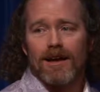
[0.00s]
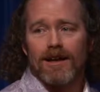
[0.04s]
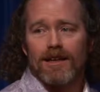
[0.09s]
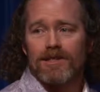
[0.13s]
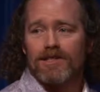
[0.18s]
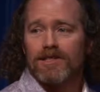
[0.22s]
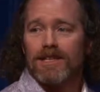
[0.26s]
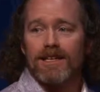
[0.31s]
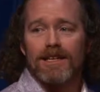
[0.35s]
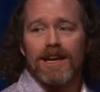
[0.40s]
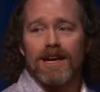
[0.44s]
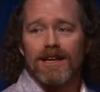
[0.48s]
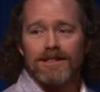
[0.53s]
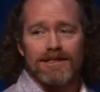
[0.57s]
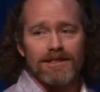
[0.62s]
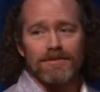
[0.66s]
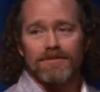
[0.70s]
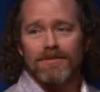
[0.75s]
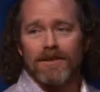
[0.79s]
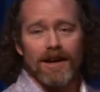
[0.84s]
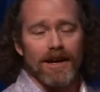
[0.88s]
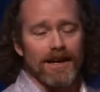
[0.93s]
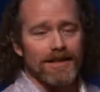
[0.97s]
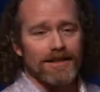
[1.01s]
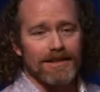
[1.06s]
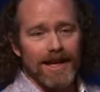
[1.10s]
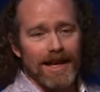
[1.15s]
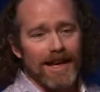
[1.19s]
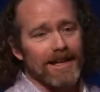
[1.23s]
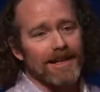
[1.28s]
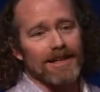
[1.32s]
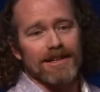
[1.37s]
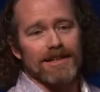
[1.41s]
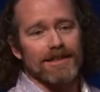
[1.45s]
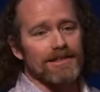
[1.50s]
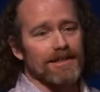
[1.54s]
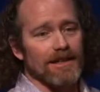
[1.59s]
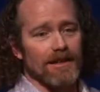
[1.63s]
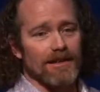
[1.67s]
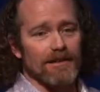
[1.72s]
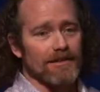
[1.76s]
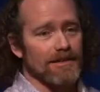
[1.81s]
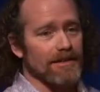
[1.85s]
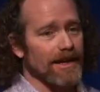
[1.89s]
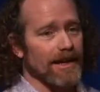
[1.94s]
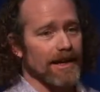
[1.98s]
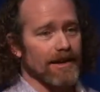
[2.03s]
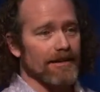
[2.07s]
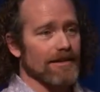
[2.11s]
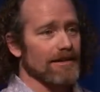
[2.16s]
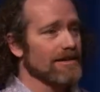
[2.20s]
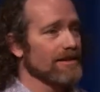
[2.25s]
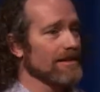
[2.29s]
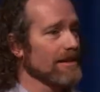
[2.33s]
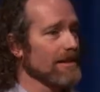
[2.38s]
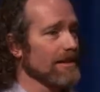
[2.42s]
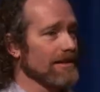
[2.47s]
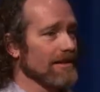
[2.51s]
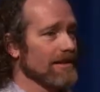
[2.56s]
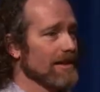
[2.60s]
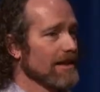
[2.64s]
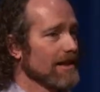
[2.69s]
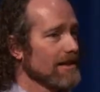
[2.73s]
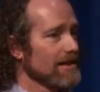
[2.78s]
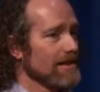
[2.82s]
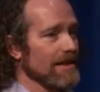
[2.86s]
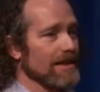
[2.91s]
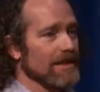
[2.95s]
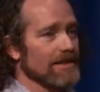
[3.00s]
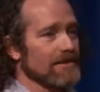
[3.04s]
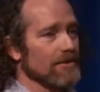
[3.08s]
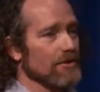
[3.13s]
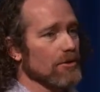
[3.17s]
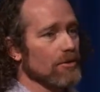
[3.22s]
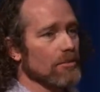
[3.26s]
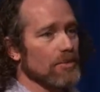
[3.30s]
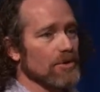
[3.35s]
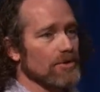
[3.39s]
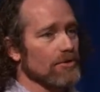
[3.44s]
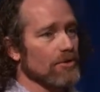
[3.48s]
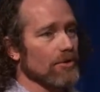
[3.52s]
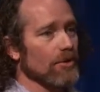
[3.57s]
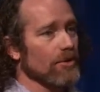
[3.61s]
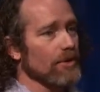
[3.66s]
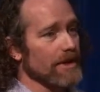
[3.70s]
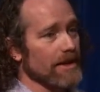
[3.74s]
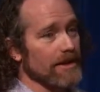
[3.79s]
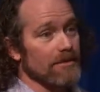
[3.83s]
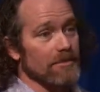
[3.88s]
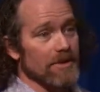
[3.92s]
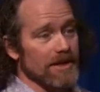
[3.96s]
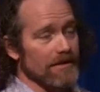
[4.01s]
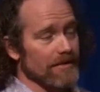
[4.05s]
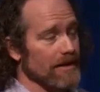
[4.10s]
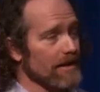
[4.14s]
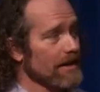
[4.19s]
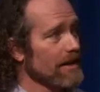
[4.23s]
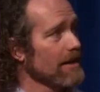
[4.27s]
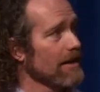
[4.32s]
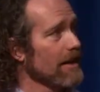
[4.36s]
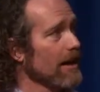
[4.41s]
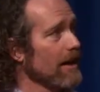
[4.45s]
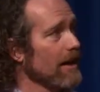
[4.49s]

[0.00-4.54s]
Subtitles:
She can actually find any accelerant, kerosene, diesel, petroleum even.